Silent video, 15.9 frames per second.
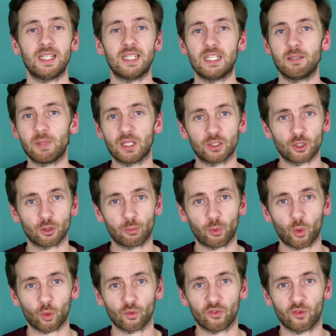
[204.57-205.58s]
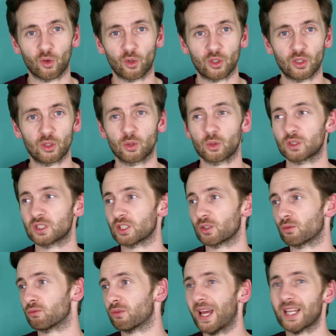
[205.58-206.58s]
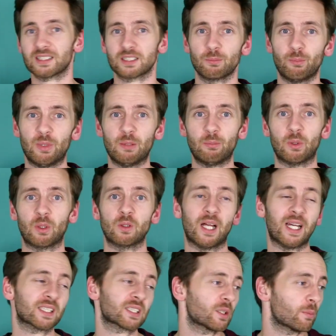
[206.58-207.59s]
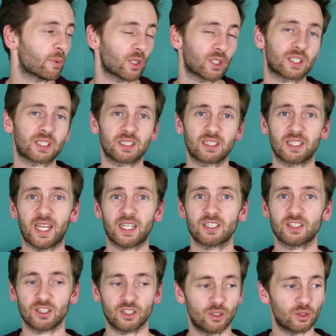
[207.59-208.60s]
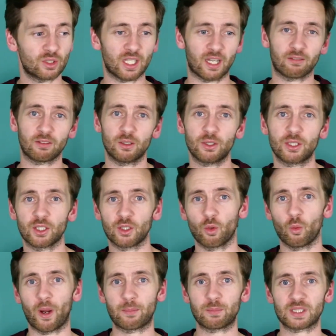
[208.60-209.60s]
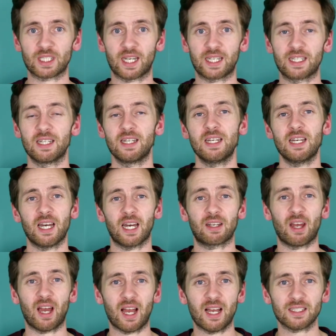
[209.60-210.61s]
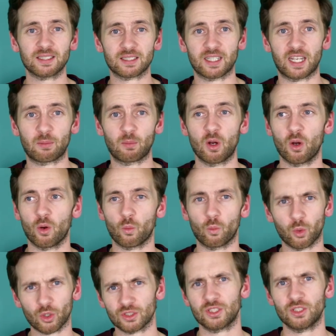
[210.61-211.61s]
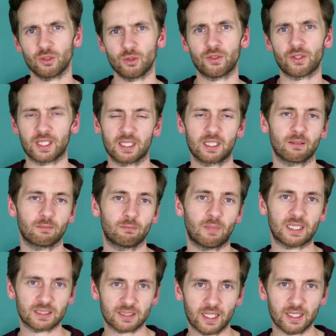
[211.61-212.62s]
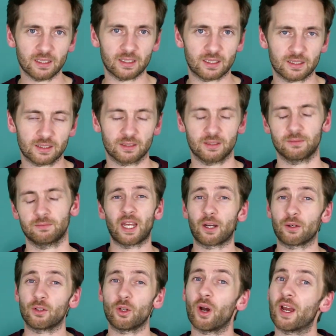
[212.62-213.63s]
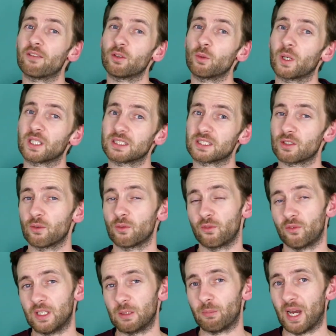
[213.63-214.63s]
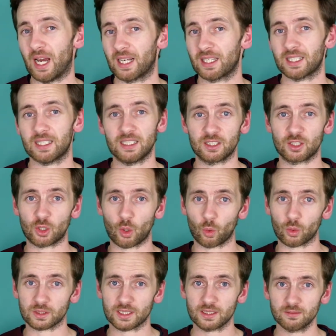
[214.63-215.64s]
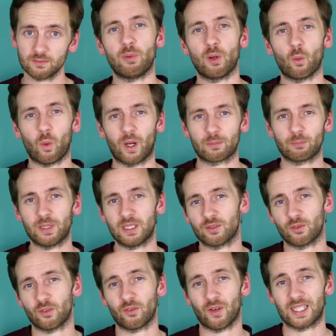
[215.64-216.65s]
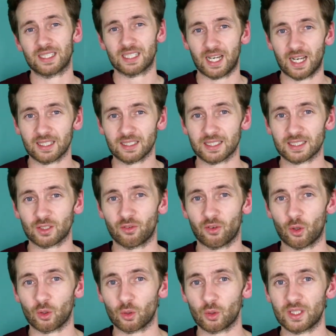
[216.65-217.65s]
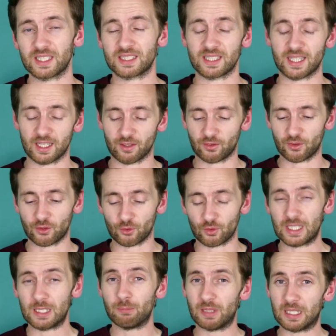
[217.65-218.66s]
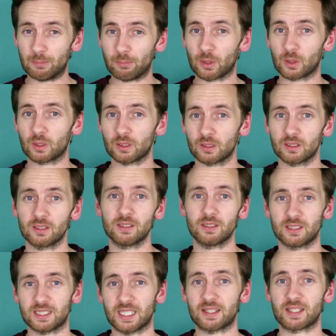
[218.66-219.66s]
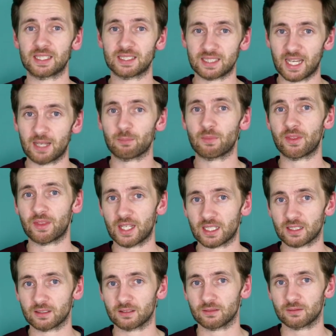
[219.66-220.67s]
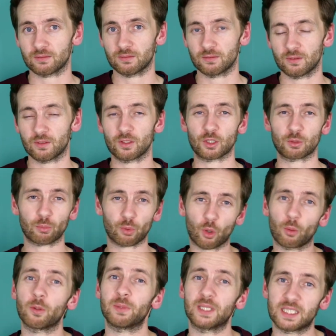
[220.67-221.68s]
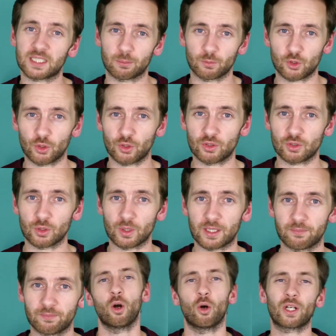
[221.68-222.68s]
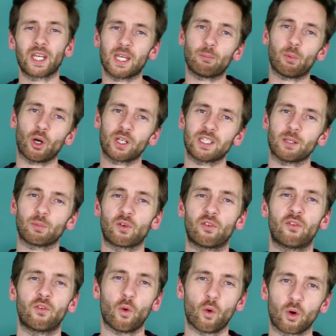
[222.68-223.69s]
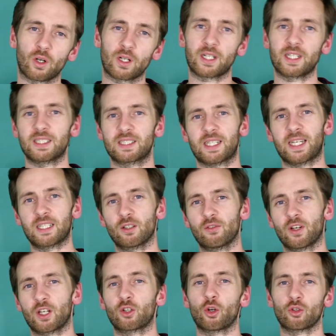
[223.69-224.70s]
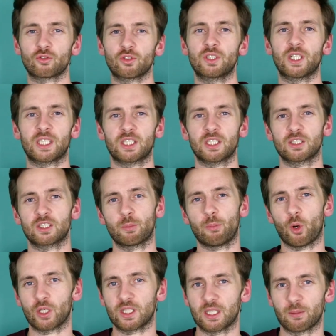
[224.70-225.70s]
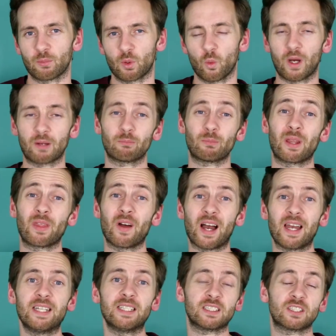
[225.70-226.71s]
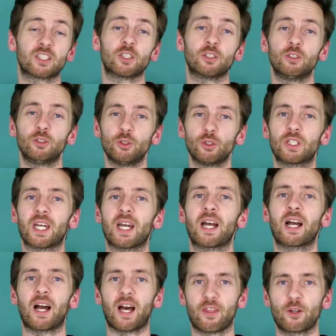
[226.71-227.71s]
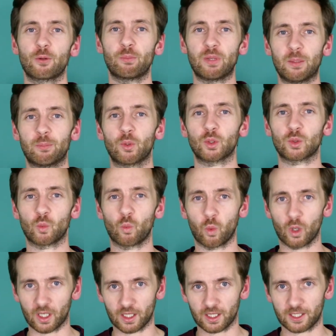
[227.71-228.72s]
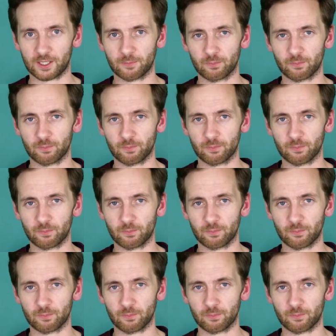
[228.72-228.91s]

Email your portfolio to random people, ask the person next to you to have a look at your website and ask them, what do you think my style is? Now, not everyone's feedback is golden, but one piece of advice I like to follow is that if 3 people say the same thing, there's probably some truth to it. Okay, point number 4 is kind of a contradiction to point number 1, but that is to look at other people's work.